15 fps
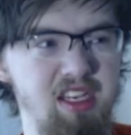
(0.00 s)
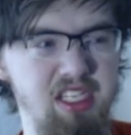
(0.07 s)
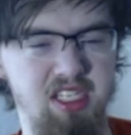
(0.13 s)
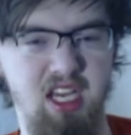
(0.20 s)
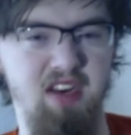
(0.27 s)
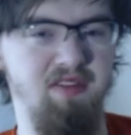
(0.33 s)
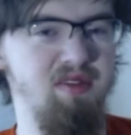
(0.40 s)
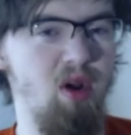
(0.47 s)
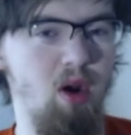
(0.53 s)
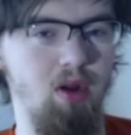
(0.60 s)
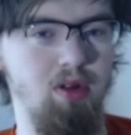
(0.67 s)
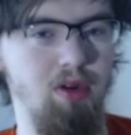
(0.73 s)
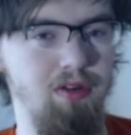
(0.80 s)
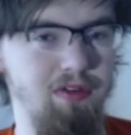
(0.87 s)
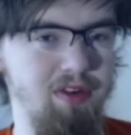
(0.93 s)
just kind of talked
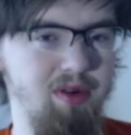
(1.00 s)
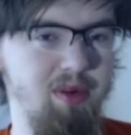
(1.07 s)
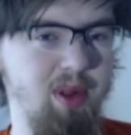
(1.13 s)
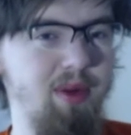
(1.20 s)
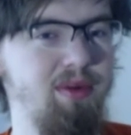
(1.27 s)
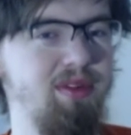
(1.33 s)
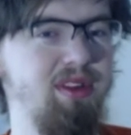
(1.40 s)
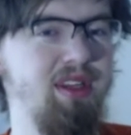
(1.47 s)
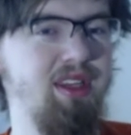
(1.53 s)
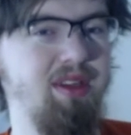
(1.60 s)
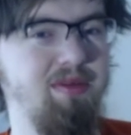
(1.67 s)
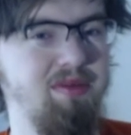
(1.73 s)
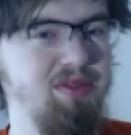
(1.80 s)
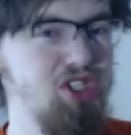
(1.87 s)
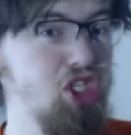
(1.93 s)
over it without really
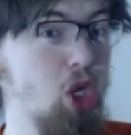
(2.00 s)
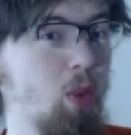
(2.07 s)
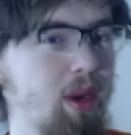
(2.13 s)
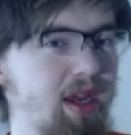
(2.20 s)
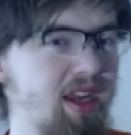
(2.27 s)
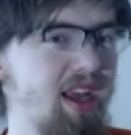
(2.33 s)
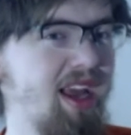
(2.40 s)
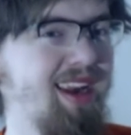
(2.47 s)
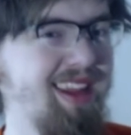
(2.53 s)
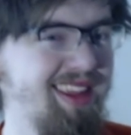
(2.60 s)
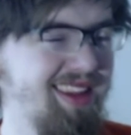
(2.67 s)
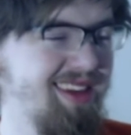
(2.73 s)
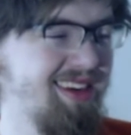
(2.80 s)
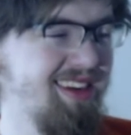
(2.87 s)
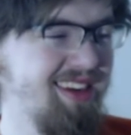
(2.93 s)
showing
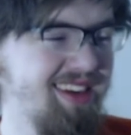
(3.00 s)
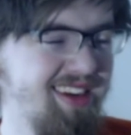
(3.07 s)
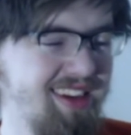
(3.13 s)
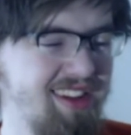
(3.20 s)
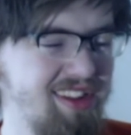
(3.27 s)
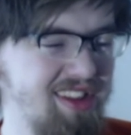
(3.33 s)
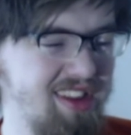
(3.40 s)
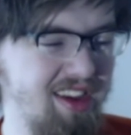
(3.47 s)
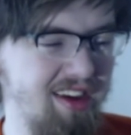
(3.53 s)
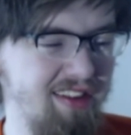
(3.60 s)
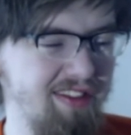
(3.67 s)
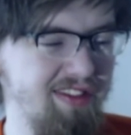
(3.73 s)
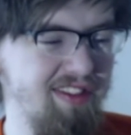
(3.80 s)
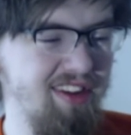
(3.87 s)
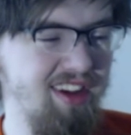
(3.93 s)
any
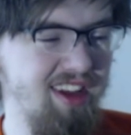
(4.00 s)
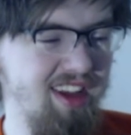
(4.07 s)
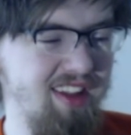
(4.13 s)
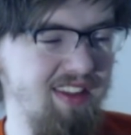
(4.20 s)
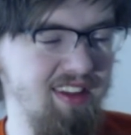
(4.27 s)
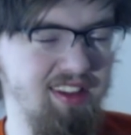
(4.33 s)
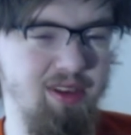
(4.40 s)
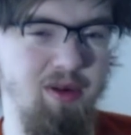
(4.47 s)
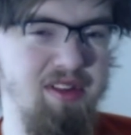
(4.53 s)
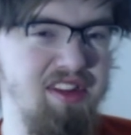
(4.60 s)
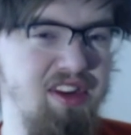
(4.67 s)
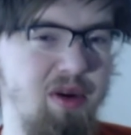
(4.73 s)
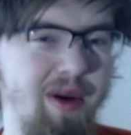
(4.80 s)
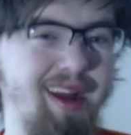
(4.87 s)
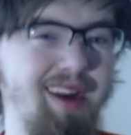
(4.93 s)
stuff. Like there was
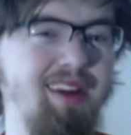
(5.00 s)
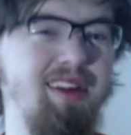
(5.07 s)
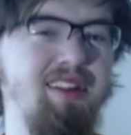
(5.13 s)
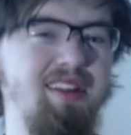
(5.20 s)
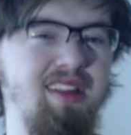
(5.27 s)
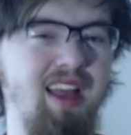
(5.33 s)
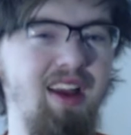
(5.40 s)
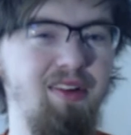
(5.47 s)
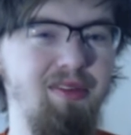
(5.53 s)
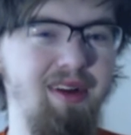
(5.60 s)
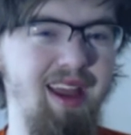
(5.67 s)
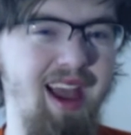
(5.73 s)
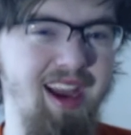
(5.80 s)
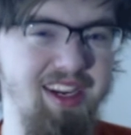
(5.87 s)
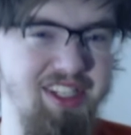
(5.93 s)
no Etika style
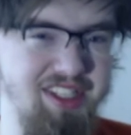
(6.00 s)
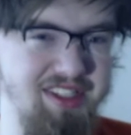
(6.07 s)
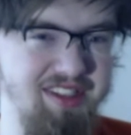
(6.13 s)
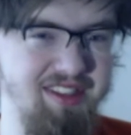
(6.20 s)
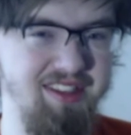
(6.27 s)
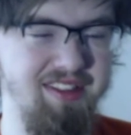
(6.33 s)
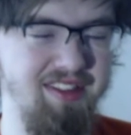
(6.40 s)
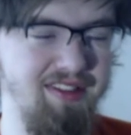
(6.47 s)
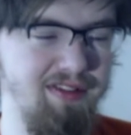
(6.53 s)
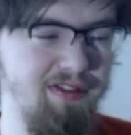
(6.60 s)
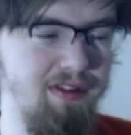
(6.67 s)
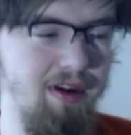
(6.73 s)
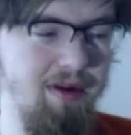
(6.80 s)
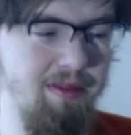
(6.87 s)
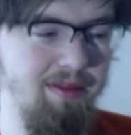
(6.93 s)
reaction
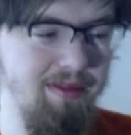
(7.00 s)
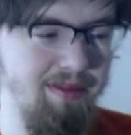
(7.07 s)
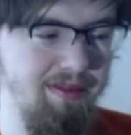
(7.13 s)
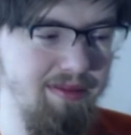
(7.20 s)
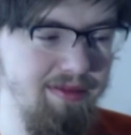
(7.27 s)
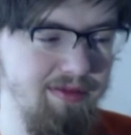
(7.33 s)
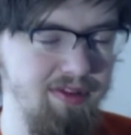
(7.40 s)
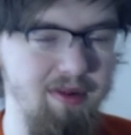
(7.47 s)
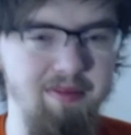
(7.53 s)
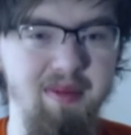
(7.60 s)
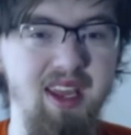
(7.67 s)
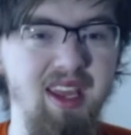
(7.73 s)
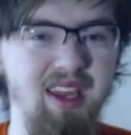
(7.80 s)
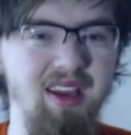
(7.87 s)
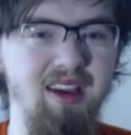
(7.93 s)
from
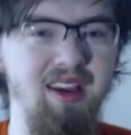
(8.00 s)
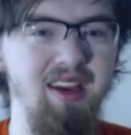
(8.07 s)
me.